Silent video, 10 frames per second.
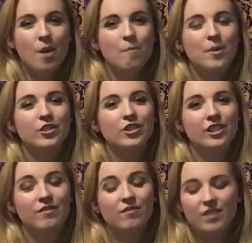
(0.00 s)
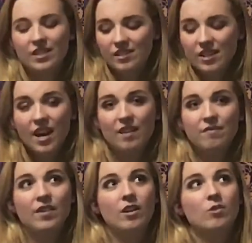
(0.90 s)
but she had
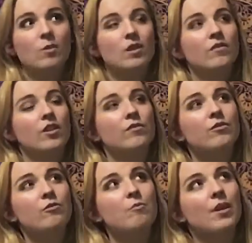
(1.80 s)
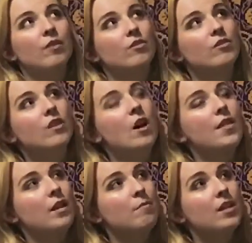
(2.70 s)
instead found one of our food barrels
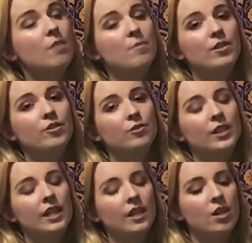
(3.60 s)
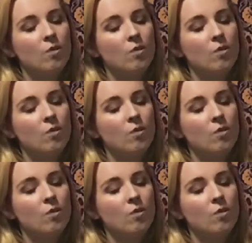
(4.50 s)
that had been up in the tree